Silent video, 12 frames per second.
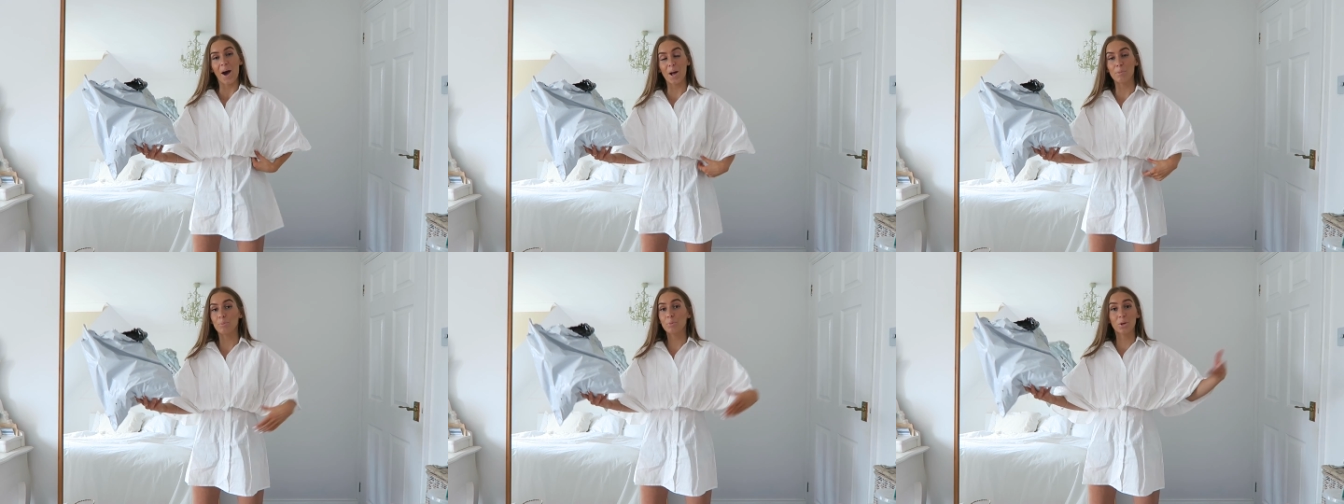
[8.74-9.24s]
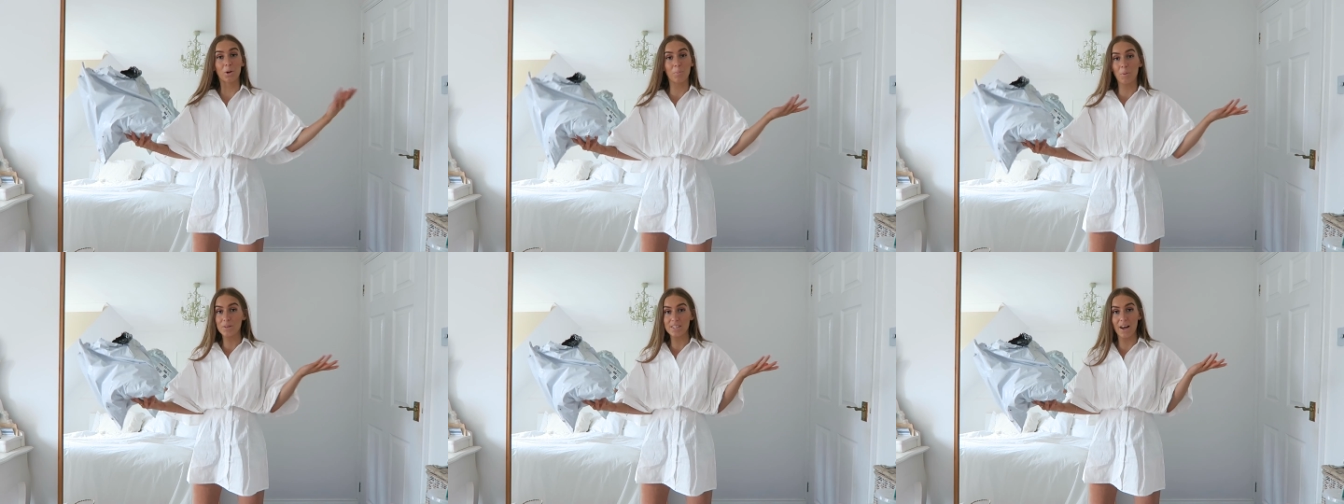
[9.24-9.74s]
but you
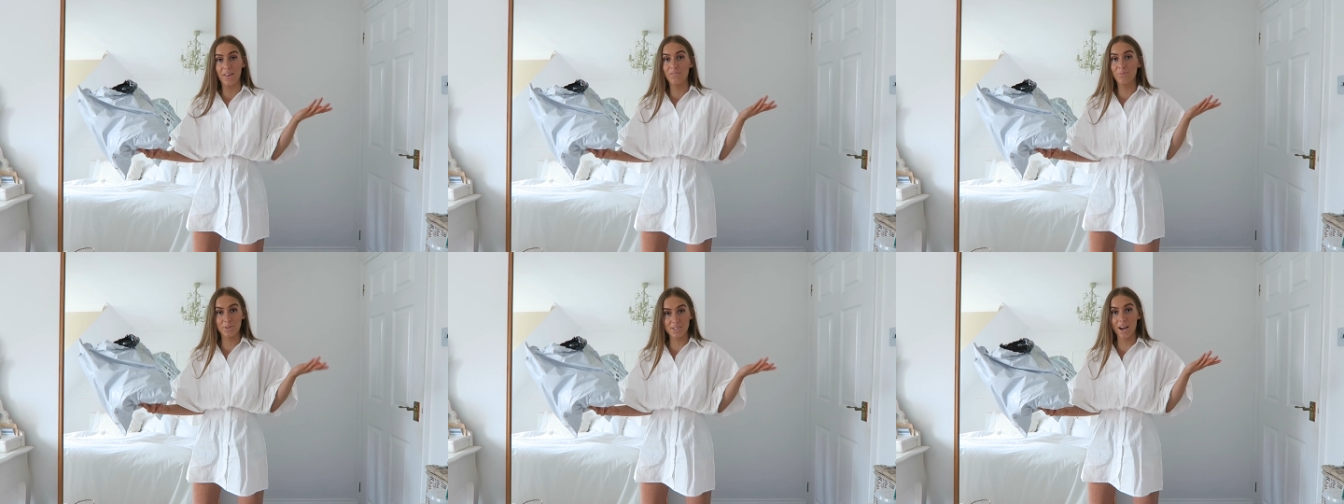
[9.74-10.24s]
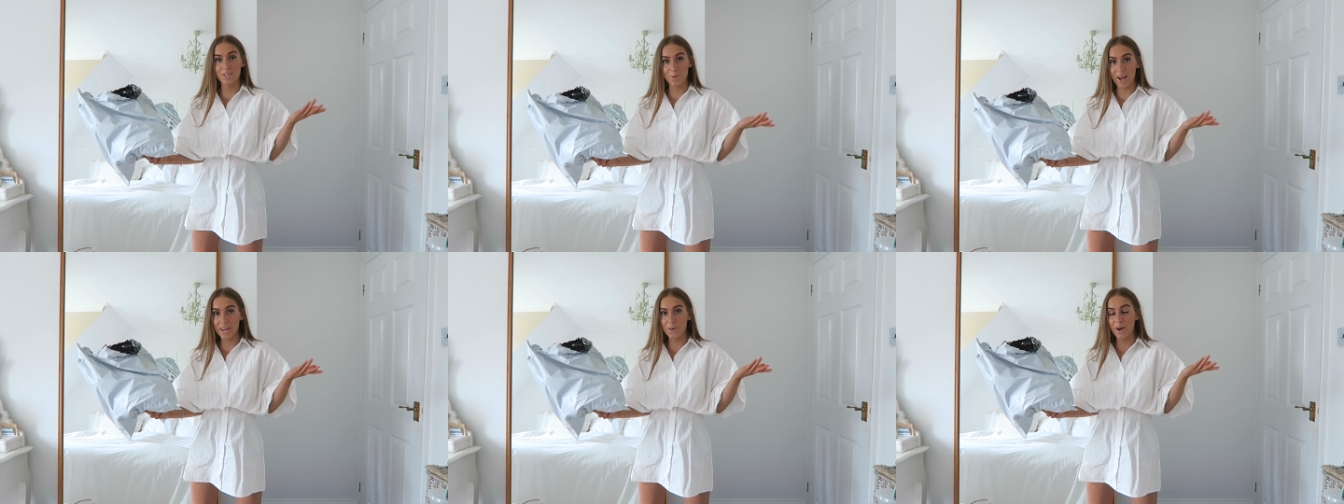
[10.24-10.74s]
can probably tell that from the
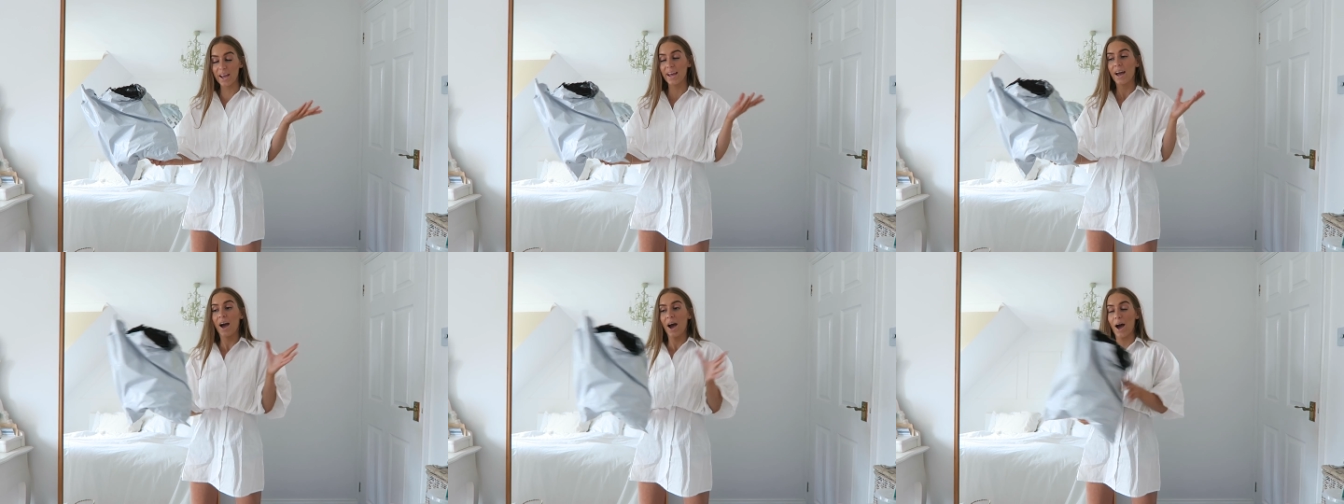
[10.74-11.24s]
title anyway.